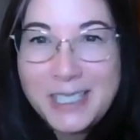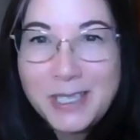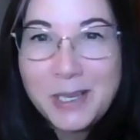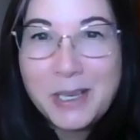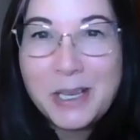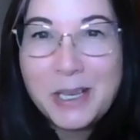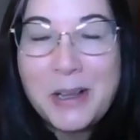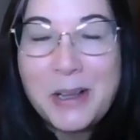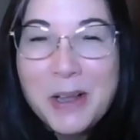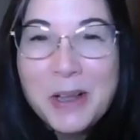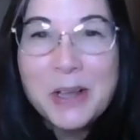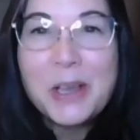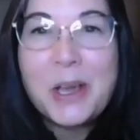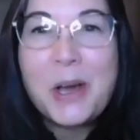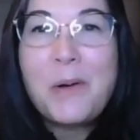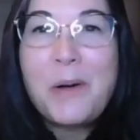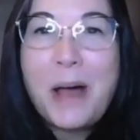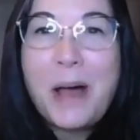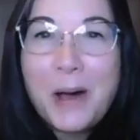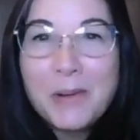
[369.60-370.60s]
to
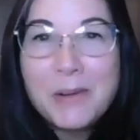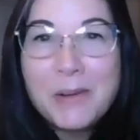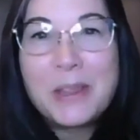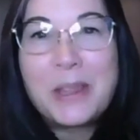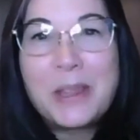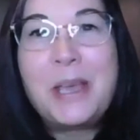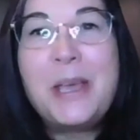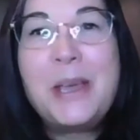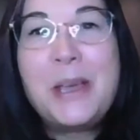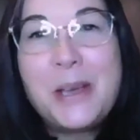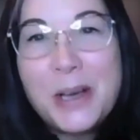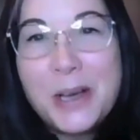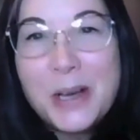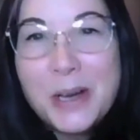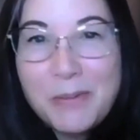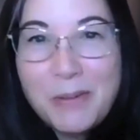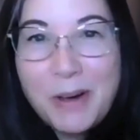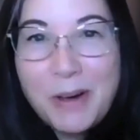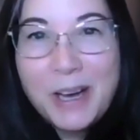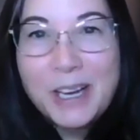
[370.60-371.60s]
go out with
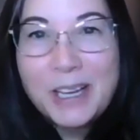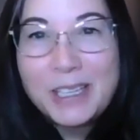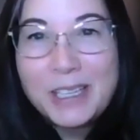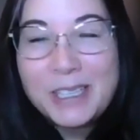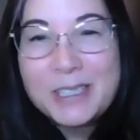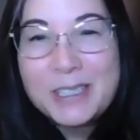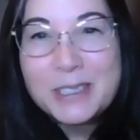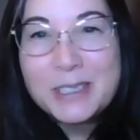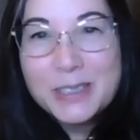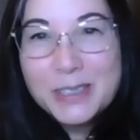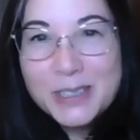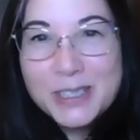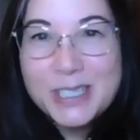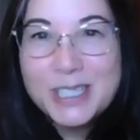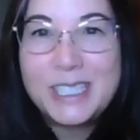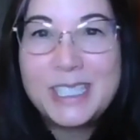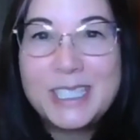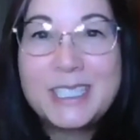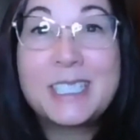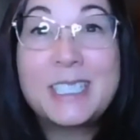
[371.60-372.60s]
him on
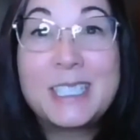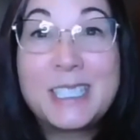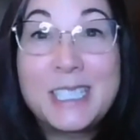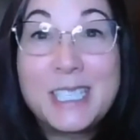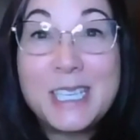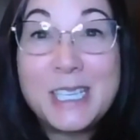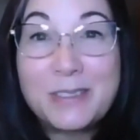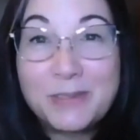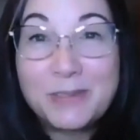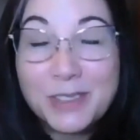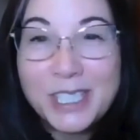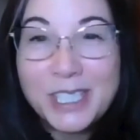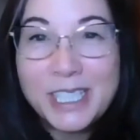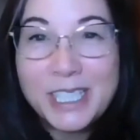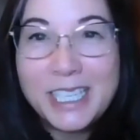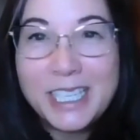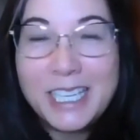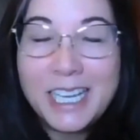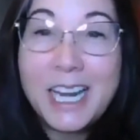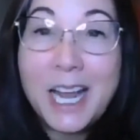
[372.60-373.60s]
excursions because he's
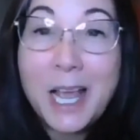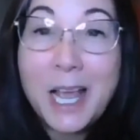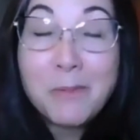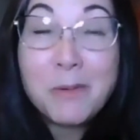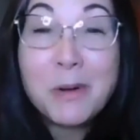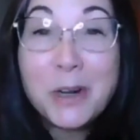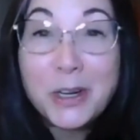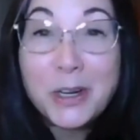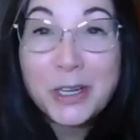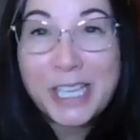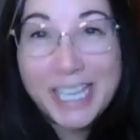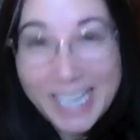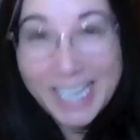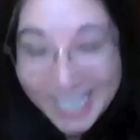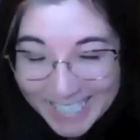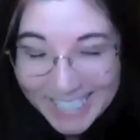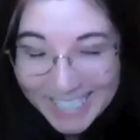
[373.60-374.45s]
free and I'm working.